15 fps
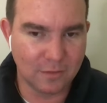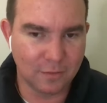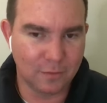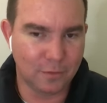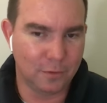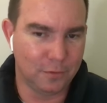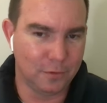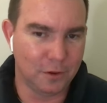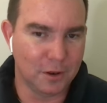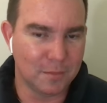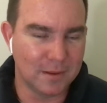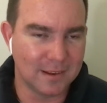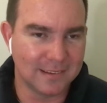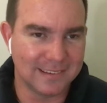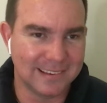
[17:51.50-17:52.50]
30
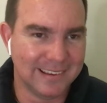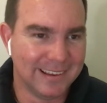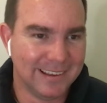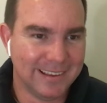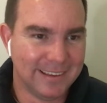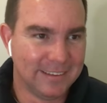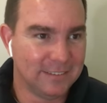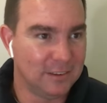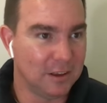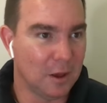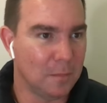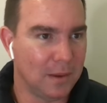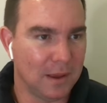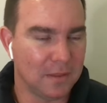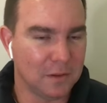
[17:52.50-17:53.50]
minutes to
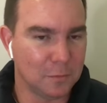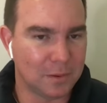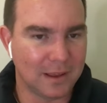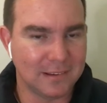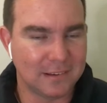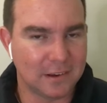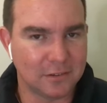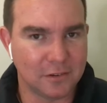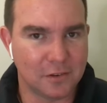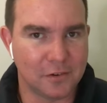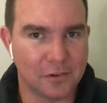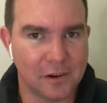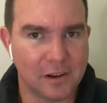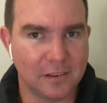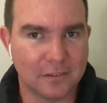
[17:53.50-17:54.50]
go pick up this PlayStation
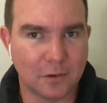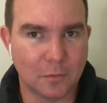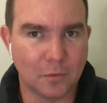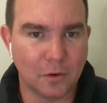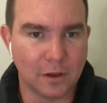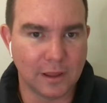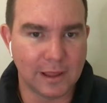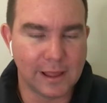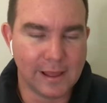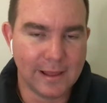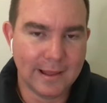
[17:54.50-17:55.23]
3 and it's not working.